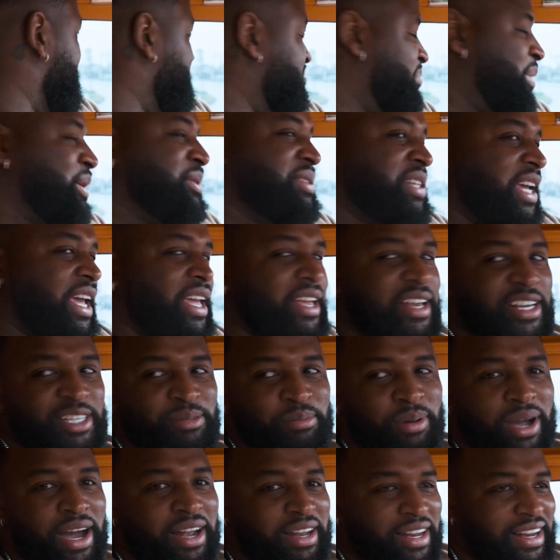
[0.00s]
Bottega is
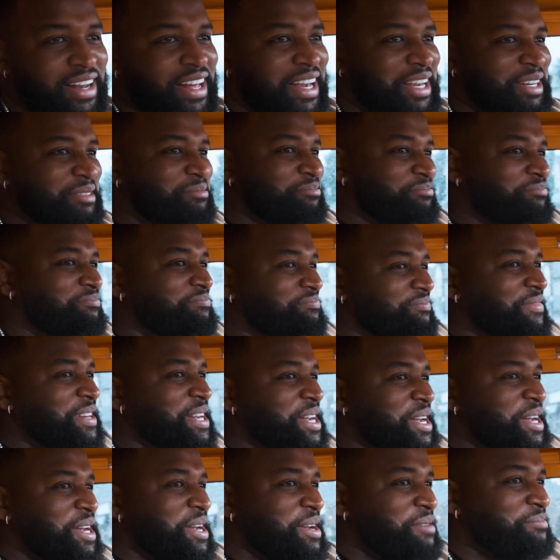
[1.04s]
probably like
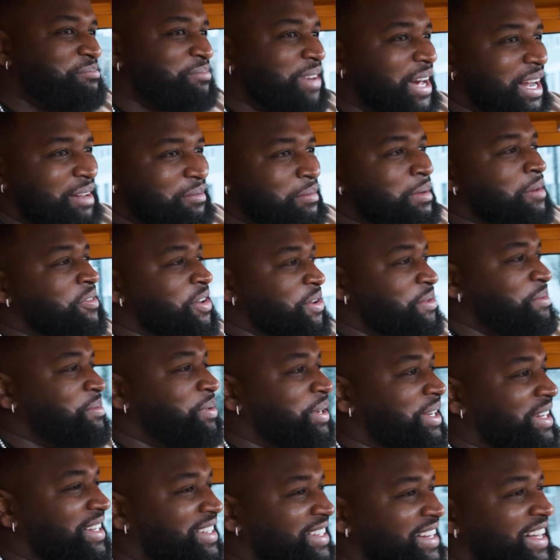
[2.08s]
my favorite
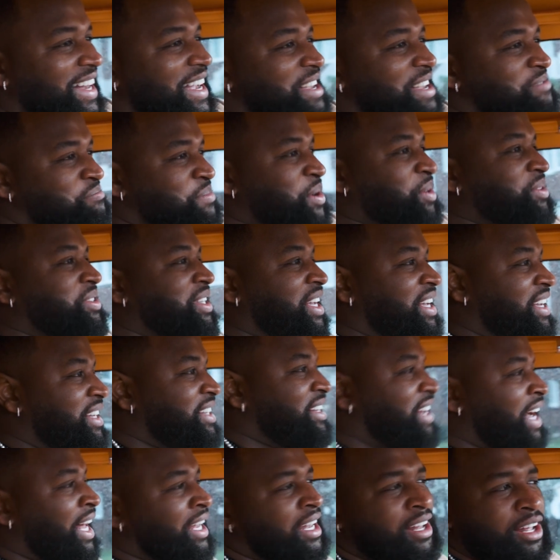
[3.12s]
brand. Like
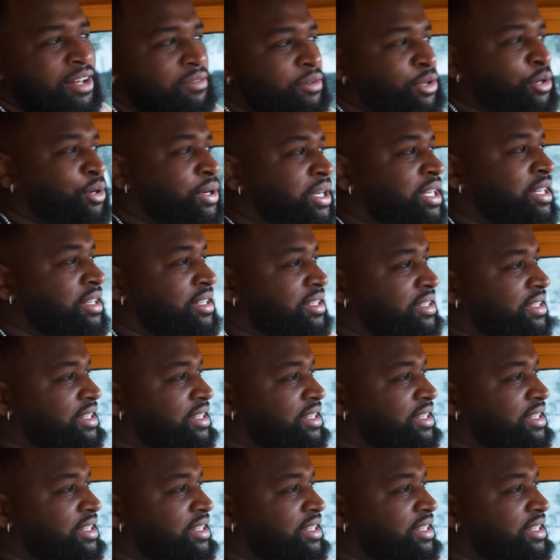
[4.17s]
Bottega, I love Louis.